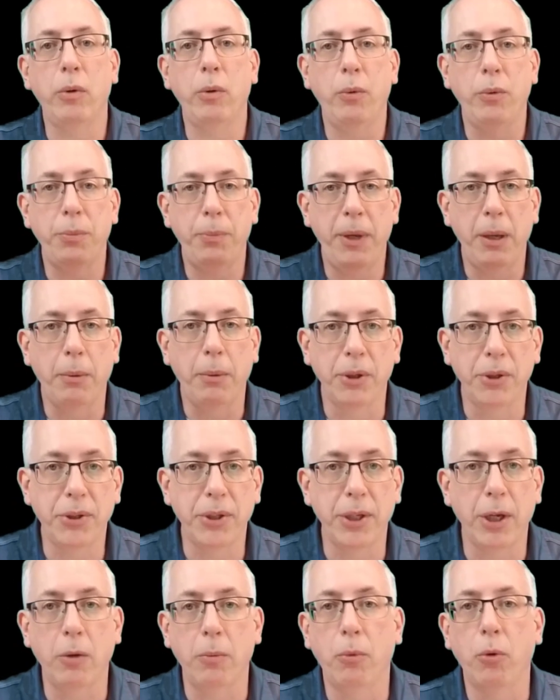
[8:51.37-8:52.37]
We would be able to
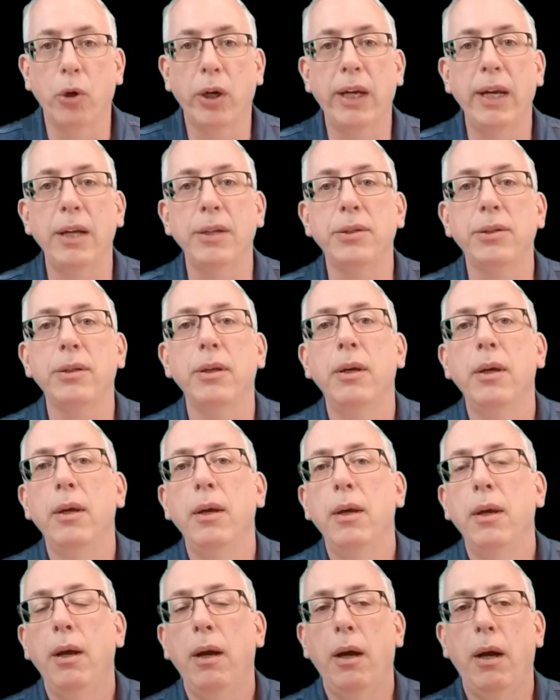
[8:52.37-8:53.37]
sell more
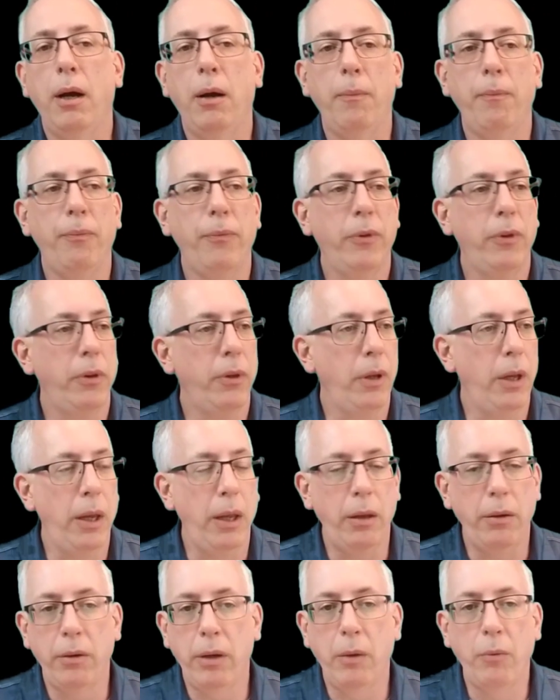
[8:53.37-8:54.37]
kits um,
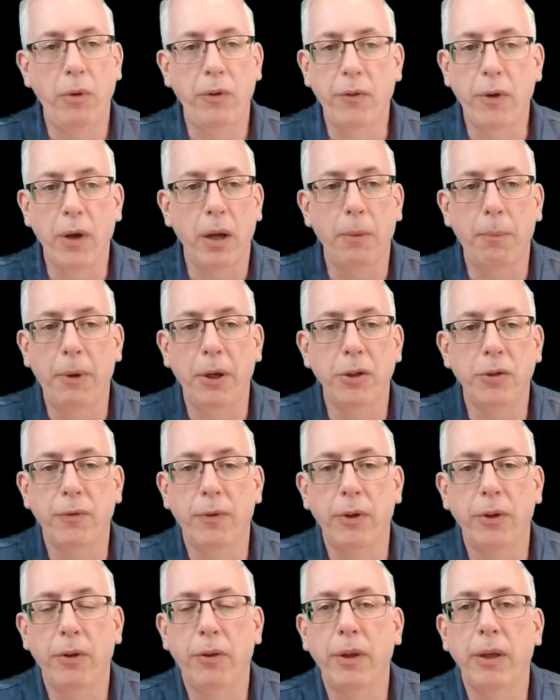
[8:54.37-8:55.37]
and and we've got a bunch of
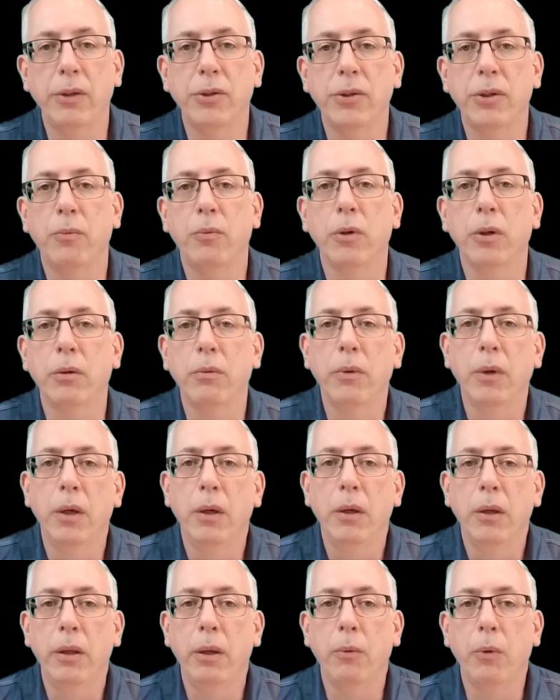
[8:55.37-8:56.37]
other things that we're
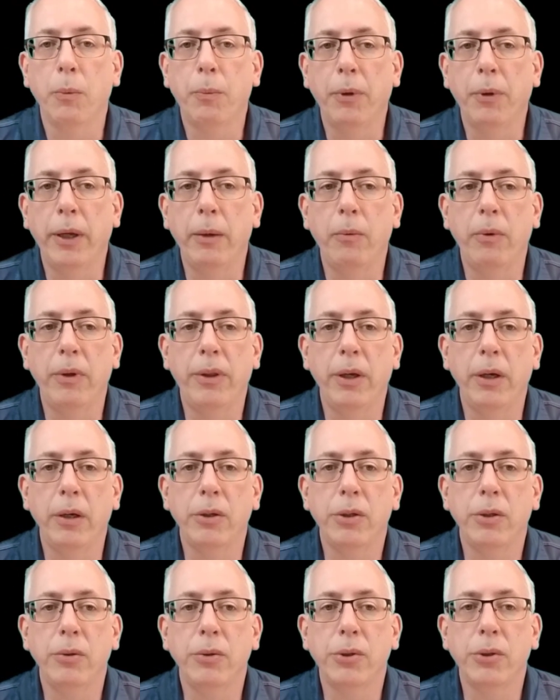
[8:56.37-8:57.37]
that we're playing with there too.